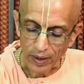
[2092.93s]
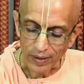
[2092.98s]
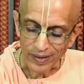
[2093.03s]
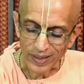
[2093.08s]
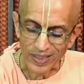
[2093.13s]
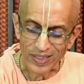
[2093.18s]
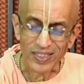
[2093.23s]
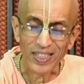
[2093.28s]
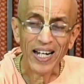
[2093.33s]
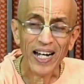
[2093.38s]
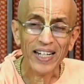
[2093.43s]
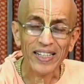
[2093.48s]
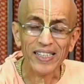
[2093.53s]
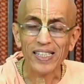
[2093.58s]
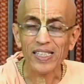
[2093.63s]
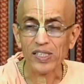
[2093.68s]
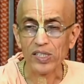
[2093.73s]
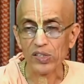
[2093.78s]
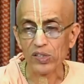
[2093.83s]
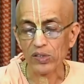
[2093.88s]
That's the
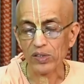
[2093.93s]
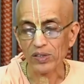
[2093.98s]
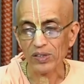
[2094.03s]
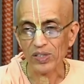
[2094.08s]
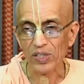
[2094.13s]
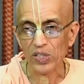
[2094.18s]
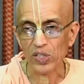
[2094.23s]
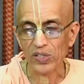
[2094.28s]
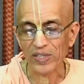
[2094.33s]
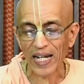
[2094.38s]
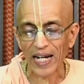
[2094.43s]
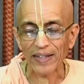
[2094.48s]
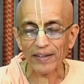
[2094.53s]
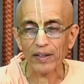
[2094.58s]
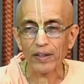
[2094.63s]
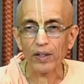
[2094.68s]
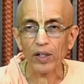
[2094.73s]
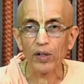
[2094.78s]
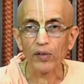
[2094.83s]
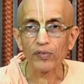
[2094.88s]
highest
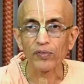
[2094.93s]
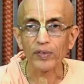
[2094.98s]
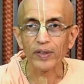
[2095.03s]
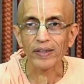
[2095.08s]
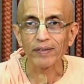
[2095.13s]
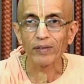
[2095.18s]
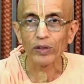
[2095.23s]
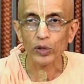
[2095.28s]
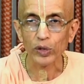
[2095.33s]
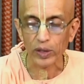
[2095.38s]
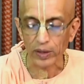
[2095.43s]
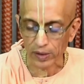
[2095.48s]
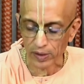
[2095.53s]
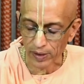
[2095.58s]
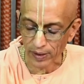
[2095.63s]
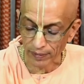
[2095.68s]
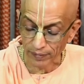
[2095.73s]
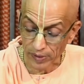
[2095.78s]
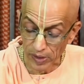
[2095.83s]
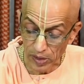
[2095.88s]
standard of devotional
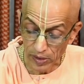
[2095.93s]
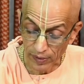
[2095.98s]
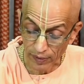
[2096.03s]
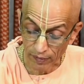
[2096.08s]
service.